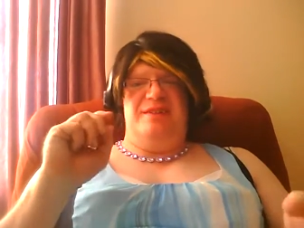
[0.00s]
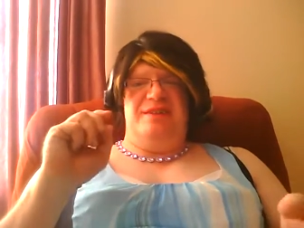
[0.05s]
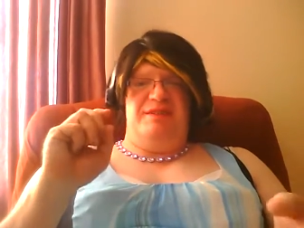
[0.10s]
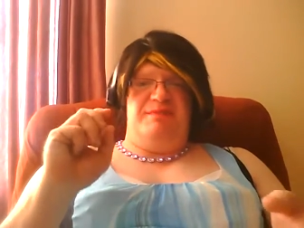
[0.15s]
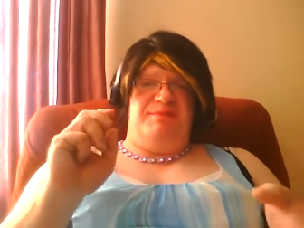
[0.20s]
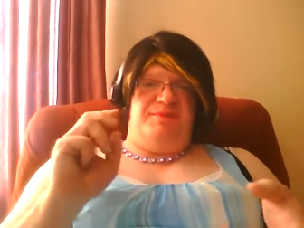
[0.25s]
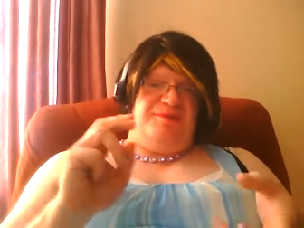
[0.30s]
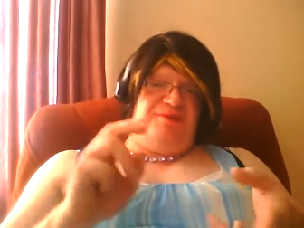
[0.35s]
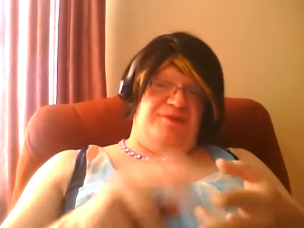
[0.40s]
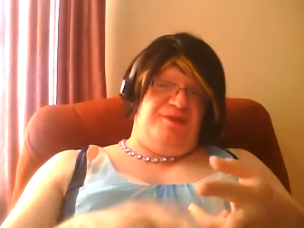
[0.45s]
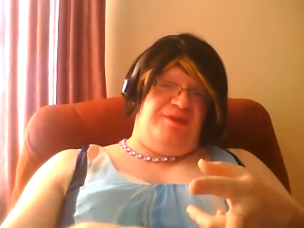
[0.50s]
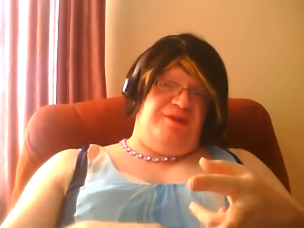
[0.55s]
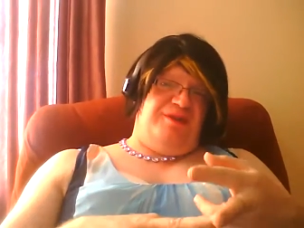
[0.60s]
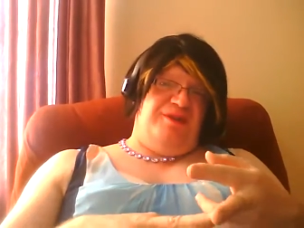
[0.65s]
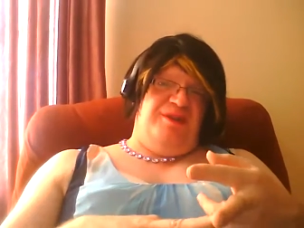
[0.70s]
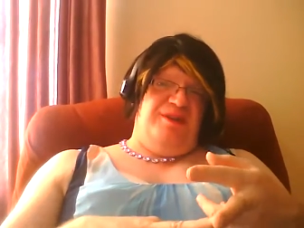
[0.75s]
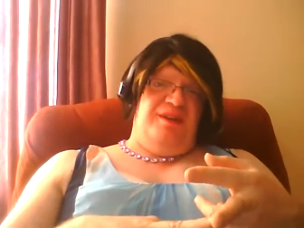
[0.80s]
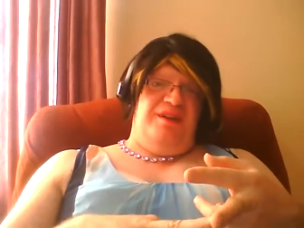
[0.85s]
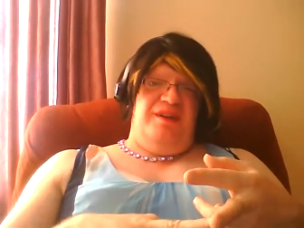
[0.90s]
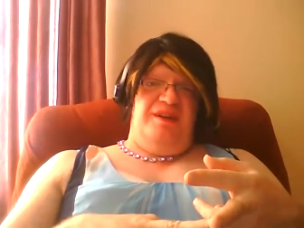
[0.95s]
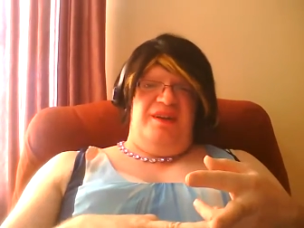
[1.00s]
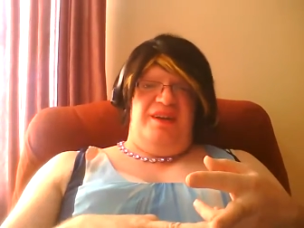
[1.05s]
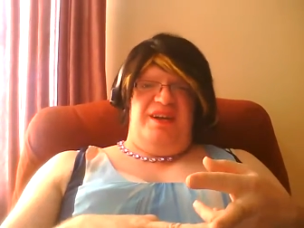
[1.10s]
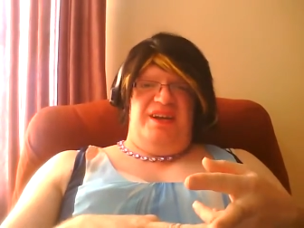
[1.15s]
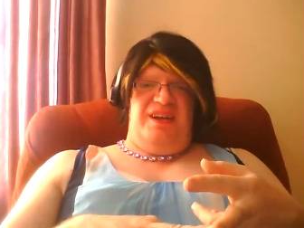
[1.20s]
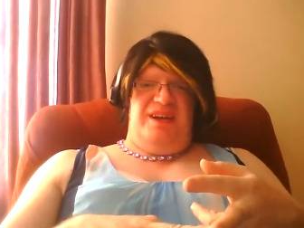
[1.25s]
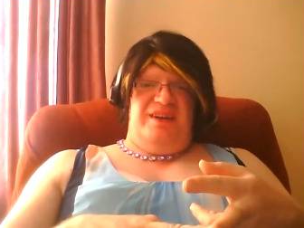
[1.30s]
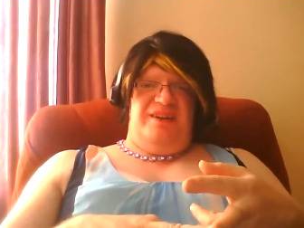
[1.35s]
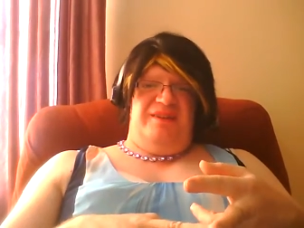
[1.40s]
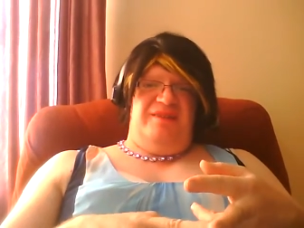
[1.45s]
more, you
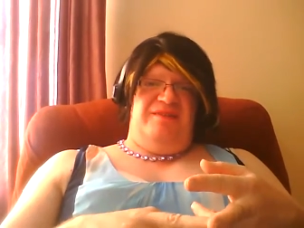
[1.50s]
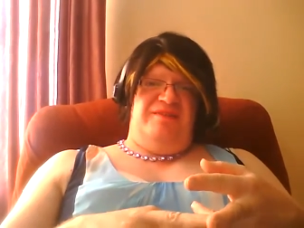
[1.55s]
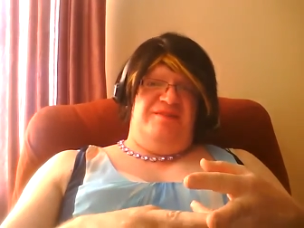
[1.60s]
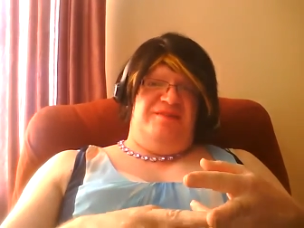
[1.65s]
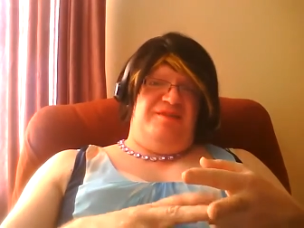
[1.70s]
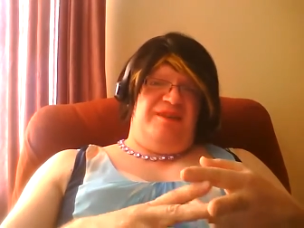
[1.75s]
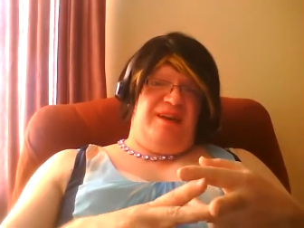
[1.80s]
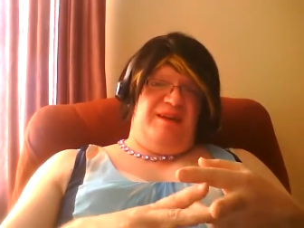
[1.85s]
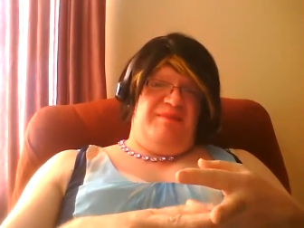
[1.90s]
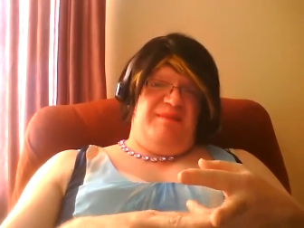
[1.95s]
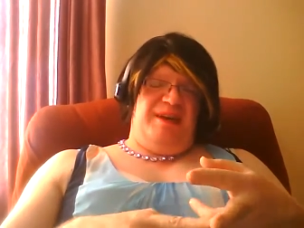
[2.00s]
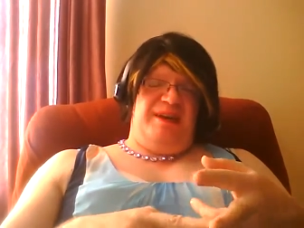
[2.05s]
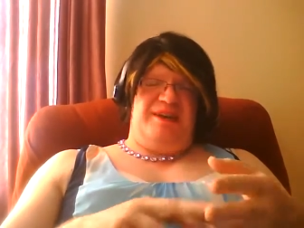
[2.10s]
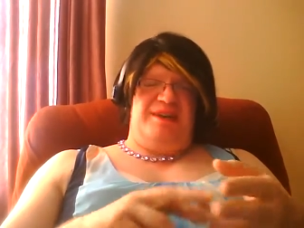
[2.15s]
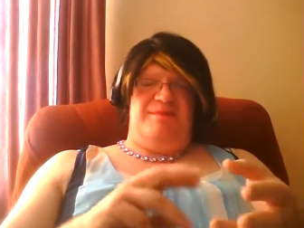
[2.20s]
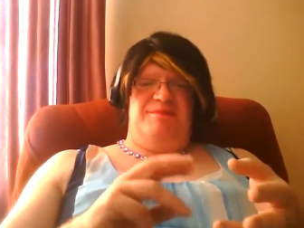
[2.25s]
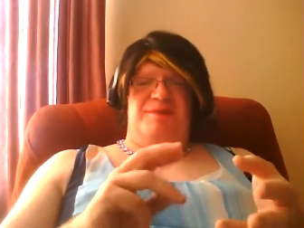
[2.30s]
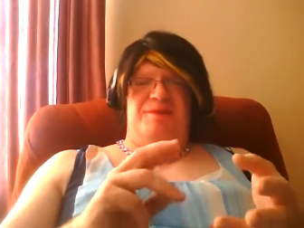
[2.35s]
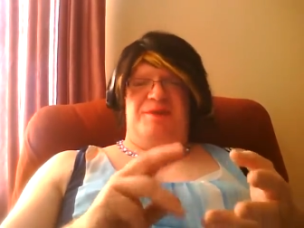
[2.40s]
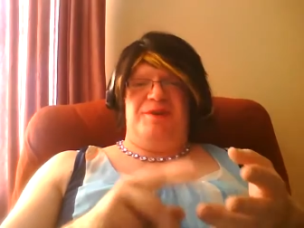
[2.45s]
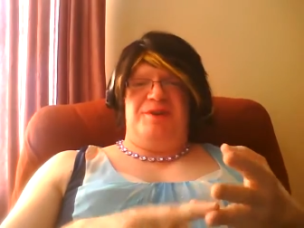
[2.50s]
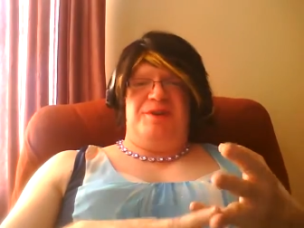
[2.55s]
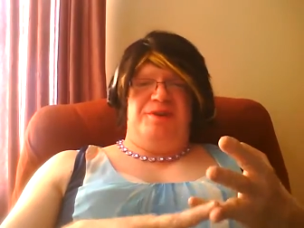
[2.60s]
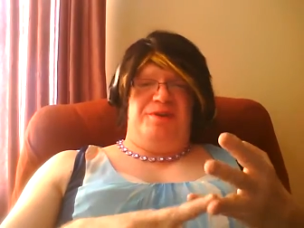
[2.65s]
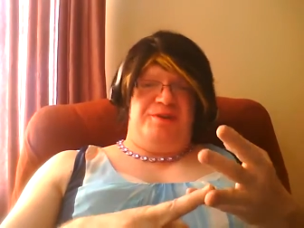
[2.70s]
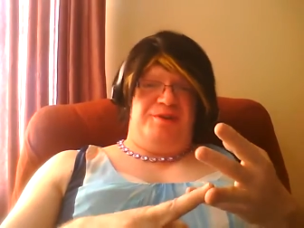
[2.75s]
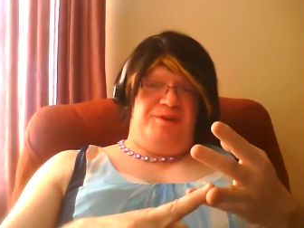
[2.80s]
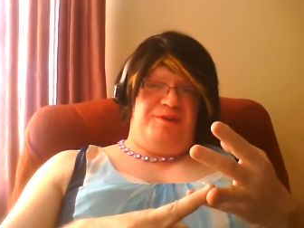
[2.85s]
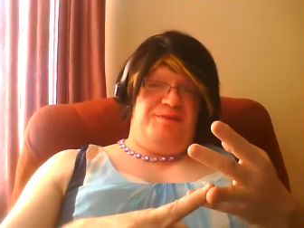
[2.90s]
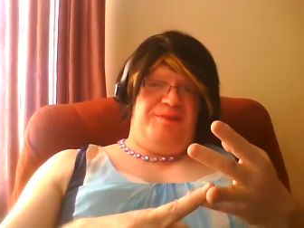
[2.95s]
know, drink mix, more
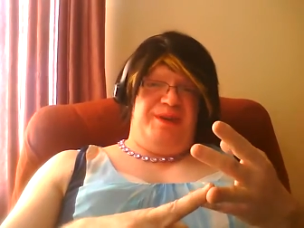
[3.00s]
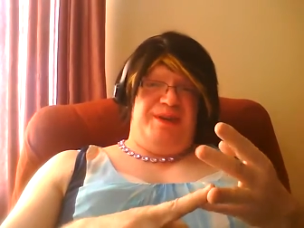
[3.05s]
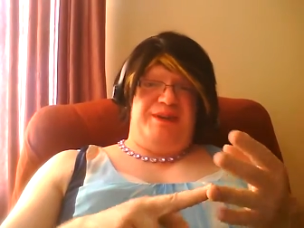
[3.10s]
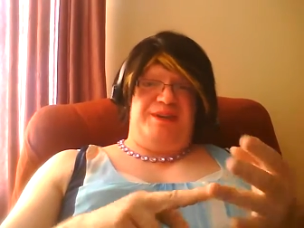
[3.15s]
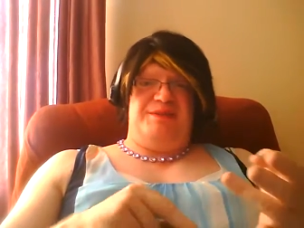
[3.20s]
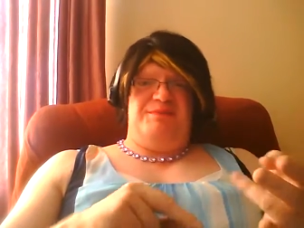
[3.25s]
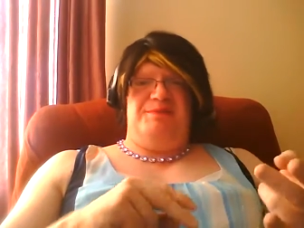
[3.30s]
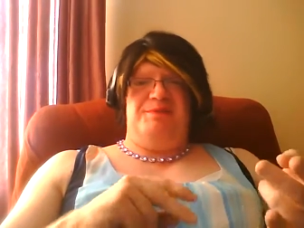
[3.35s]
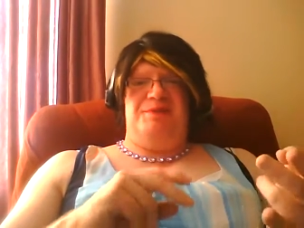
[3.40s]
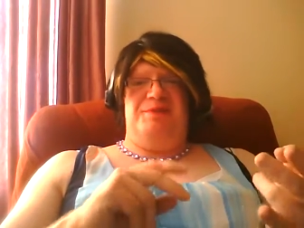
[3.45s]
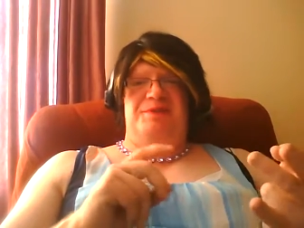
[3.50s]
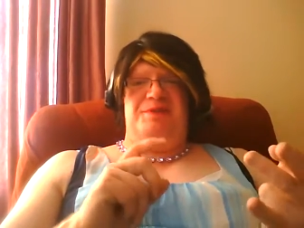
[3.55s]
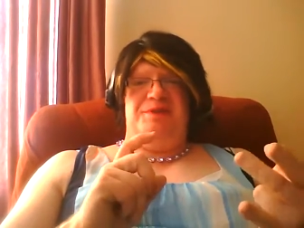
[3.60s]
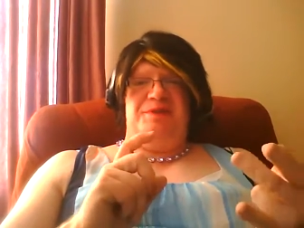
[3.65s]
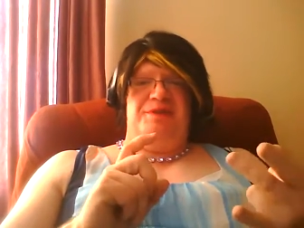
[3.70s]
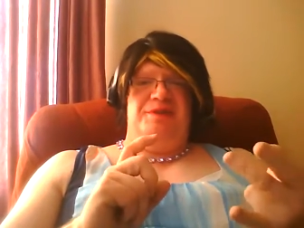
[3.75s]
cocoa mix, more